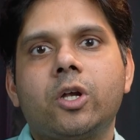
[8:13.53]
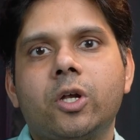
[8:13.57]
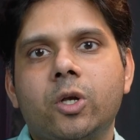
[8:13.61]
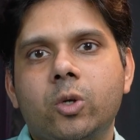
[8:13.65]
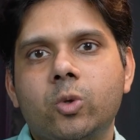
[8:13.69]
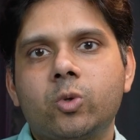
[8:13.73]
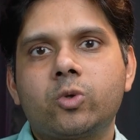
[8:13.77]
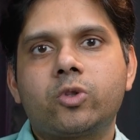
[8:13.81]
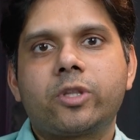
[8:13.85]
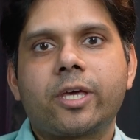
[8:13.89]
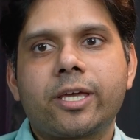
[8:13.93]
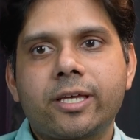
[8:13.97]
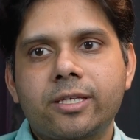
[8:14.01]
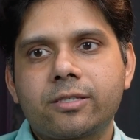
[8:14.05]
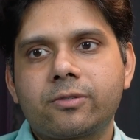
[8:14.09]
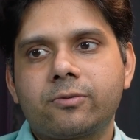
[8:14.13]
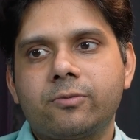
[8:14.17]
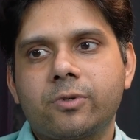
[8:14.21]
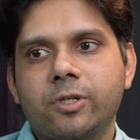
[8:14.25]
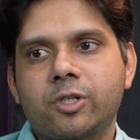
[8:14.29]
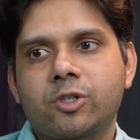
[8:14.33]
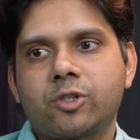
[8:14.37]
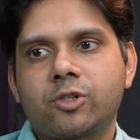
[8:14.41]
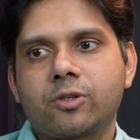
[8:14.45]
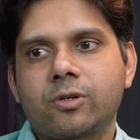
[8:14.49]
Do things
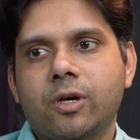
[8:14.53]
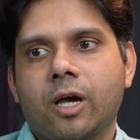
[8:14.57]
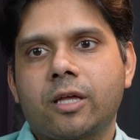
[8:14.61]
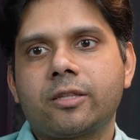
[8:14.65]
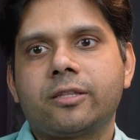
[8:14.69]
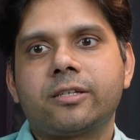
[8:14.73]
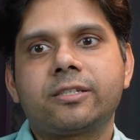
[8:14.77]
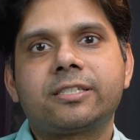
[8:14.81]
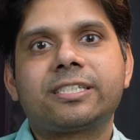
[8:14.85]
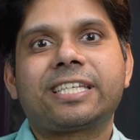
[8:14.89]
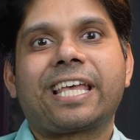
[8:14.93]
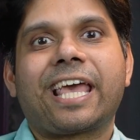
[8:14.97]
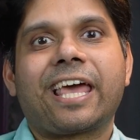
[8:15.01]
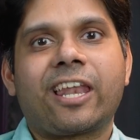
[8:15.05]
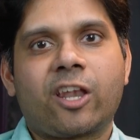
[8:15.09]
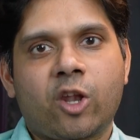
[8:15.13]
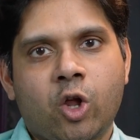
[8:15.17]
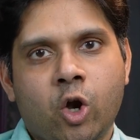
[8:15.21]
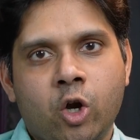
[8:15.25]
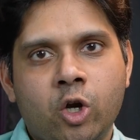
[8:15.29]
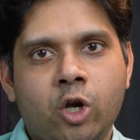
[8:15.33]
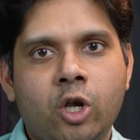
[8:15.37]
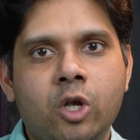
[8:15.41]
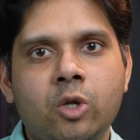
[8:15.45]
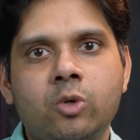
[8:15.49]
which others
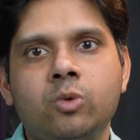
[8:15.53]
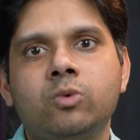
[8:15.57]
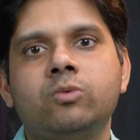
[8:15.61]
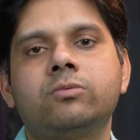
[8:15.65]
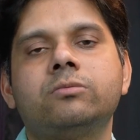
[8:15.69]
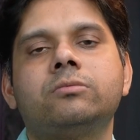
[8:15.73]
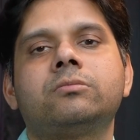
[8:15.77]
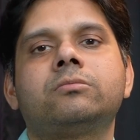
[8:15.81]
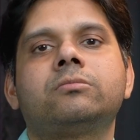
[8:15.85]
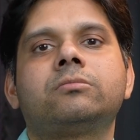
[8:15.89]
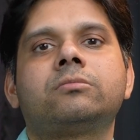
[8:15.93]
cannot do.